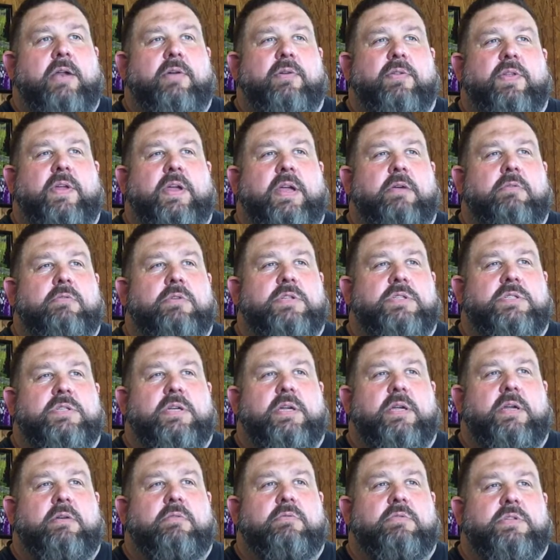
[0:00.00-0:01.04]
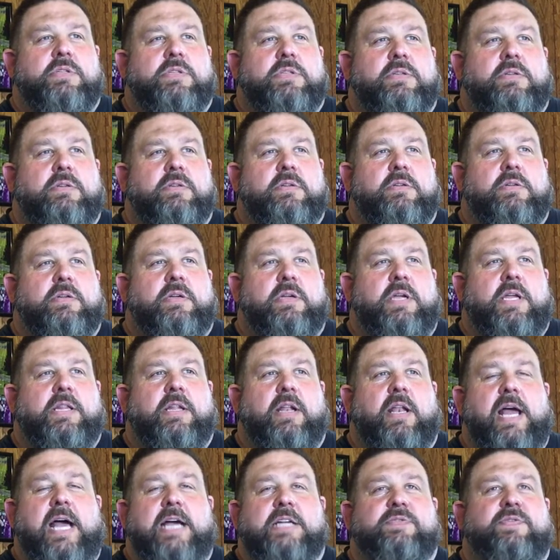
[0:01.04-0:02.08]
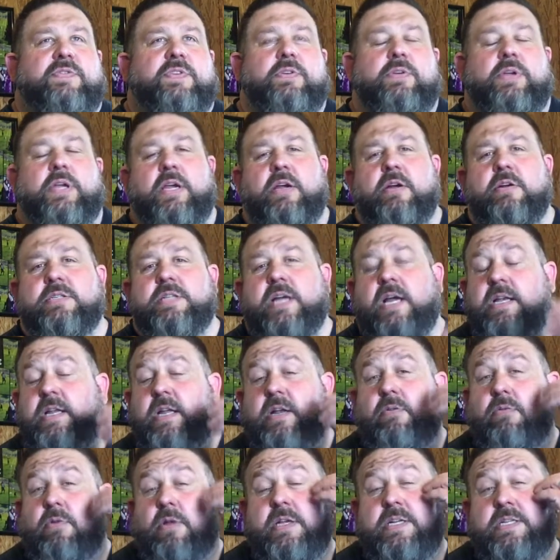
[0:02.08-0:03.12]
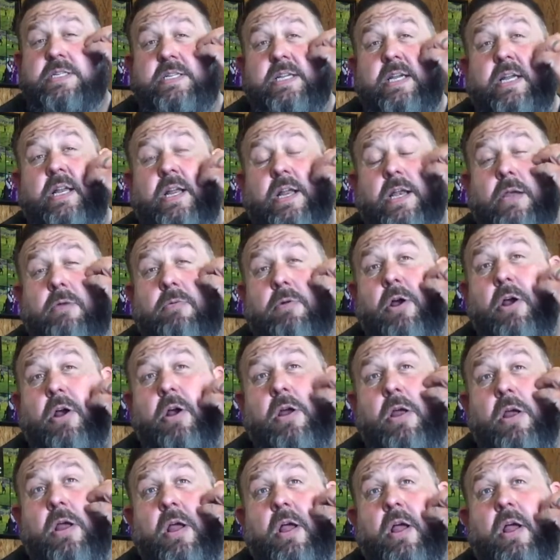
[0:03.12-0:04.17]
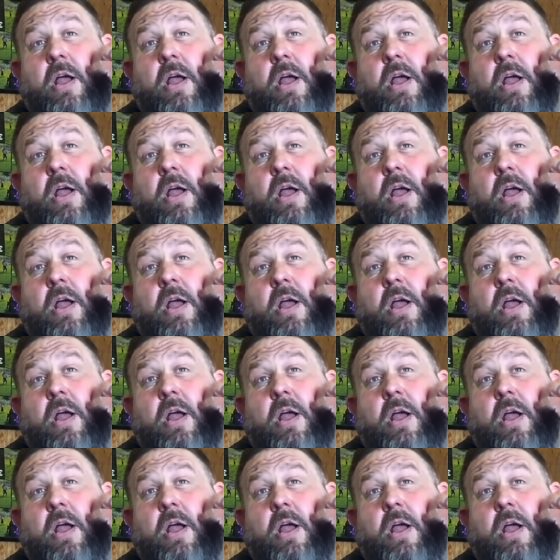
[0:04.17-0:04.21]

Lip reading: don't think it was in the last few years. I didn't really see it anywhere.